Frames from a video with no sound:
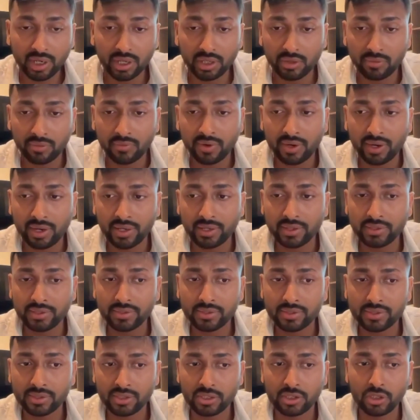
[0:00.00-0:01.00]

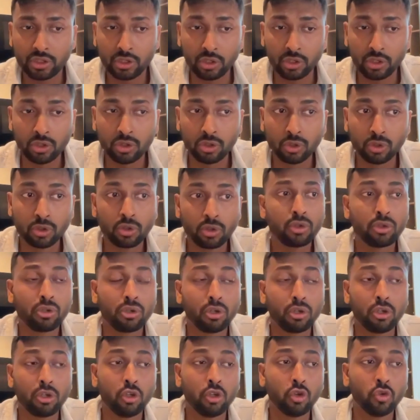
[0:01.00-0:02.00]
Otherwise,
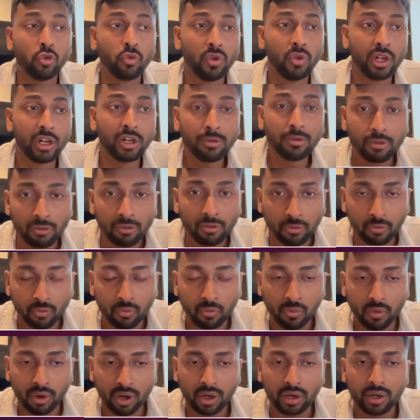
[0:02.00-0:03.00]
you will
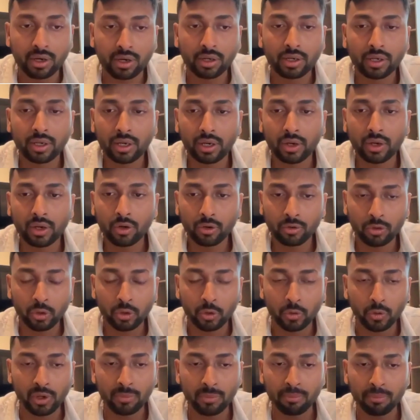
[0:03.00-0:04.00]
work, or
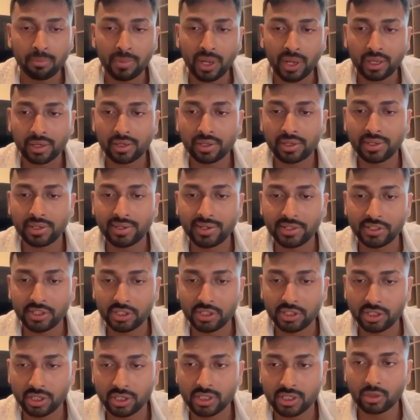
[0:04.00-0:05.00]
you will make
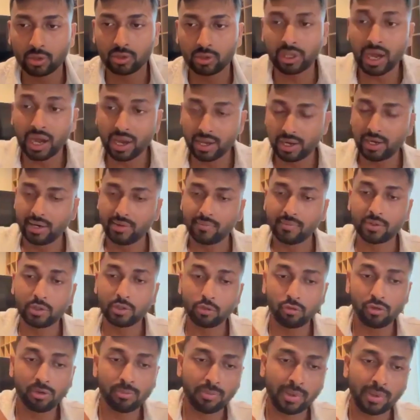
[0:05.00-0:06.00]
decisions on the higher level.
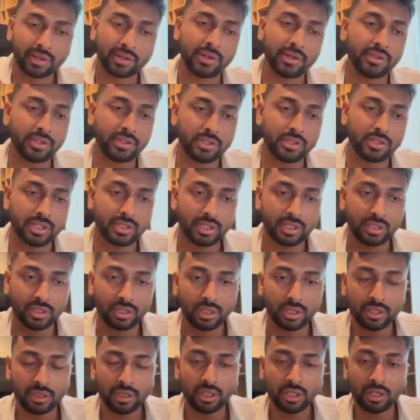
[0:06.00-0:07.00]
You will make decisions
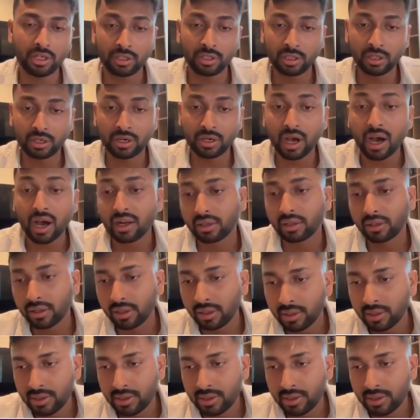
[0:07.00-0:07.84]
in the dark.